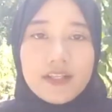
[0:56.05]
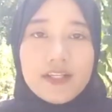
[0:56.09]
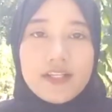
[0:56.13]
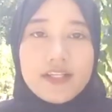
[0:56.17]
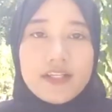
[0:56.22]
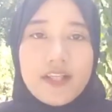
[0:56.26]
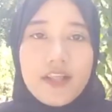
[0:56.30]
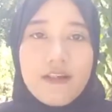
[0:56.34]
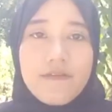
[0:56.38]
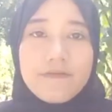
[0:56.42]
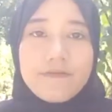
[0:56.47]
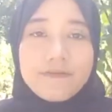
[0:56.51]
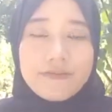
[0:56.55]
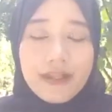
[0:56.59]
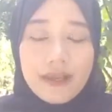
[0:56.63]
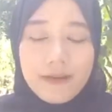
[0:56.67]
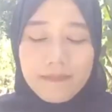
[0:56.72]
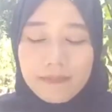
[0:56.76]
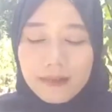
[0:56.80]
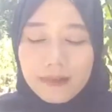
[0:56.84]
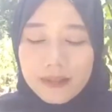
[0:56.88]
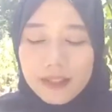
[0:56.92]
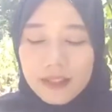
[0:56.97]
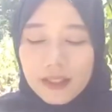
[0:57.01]
itself,
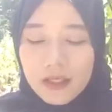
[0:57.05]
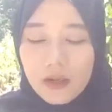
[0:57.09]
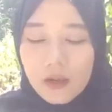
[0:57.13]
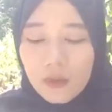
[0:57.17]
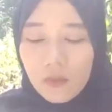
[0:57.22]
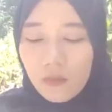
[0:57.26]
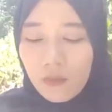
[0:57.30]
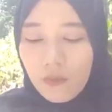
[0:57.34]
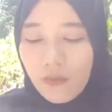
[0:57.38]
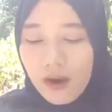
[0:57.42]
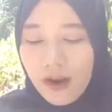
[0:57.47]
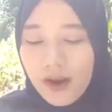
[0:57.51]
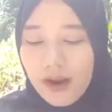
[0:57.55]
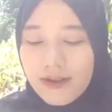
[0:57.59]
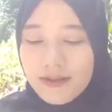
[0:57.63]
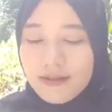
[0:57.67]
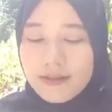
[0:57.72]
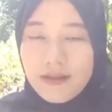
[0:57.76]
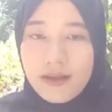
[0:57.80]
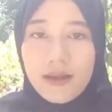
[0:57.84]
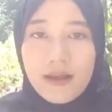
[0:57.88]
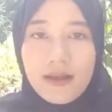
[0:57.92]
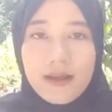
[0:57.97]
namely 1.